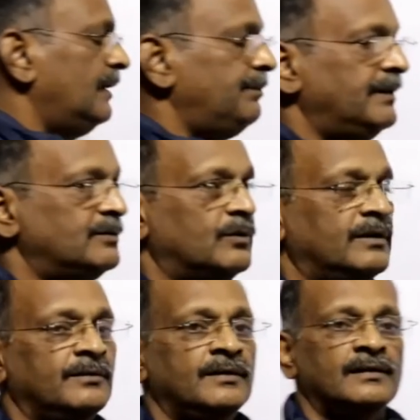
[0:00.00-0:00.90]
That means
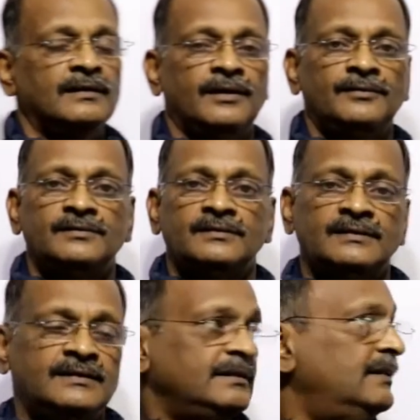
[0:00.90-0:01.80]
what?
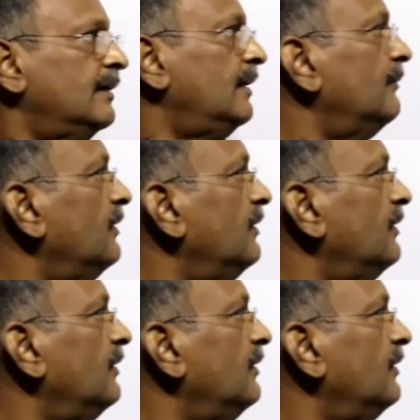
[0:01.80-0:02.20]
Since the